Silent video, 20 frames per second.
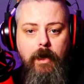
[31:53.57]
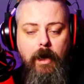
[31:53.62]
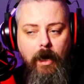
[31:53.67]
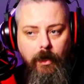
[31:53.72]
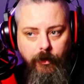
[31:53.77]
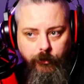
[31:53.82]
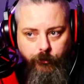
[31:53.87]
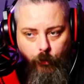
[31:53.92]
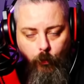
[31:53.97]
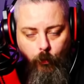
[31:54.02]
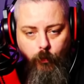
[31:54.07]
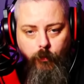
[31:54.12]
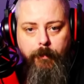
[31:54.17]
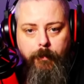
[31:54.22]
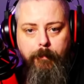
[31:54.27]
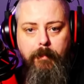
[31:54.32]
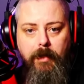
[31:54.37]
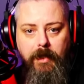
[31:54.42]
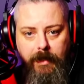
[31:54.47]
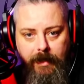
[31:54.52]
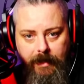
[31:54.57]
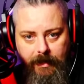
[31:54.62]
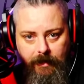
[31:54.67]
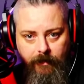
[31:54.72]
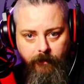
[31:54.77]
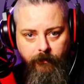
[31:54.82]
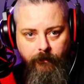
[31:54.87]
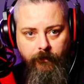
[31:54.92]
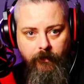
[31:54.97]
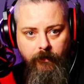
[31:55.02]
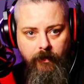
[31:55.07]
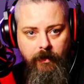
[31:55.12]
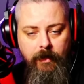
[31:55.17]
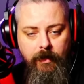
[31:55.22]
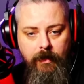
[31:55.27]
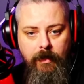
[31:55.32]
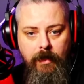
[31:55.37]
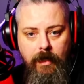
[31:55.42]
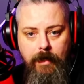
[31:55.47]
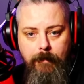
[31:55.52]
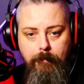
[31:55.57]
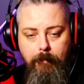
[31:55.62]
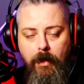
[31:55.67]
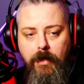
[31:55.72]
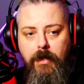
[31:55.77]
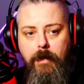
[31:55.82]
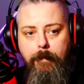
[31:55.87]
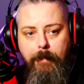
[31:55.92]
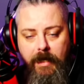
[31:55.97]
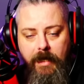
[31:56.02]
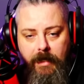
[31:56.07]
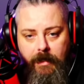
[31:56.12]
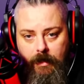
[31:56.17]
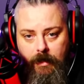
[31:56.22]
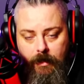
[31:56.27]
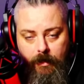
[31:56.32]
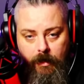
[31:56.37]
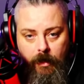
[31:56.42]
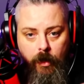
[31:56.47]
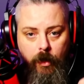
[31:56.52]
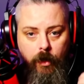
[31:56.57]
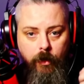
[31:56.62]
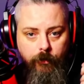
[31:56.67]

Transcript: I don't believe, in my opinion,